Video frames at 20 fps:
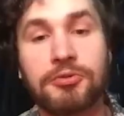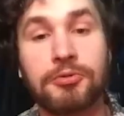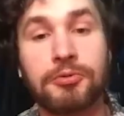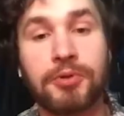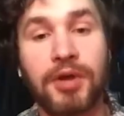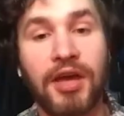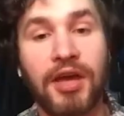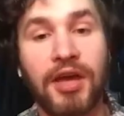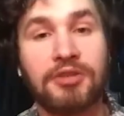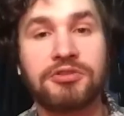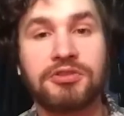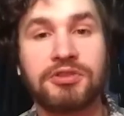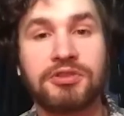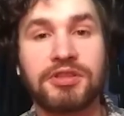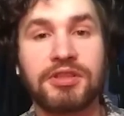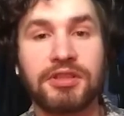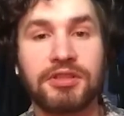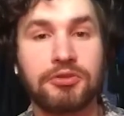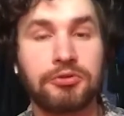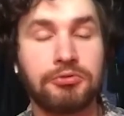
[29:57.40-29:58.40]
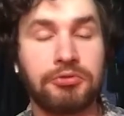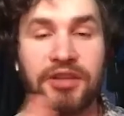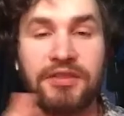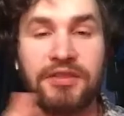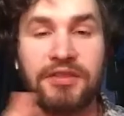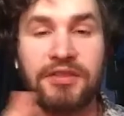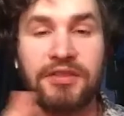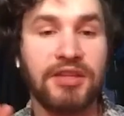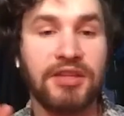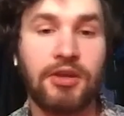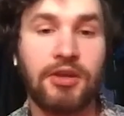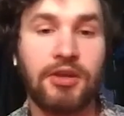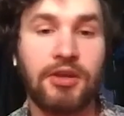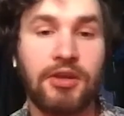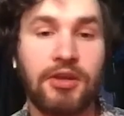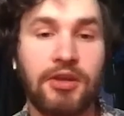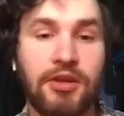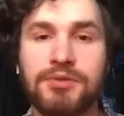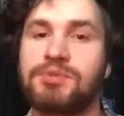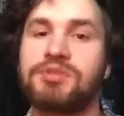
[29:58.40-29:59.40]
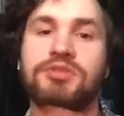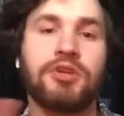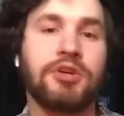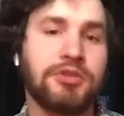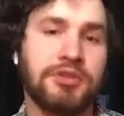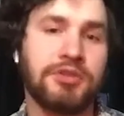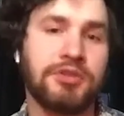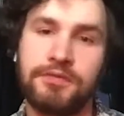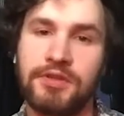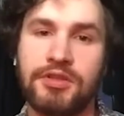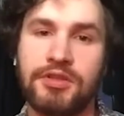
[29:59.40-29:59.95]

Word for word: to actually create that song from start to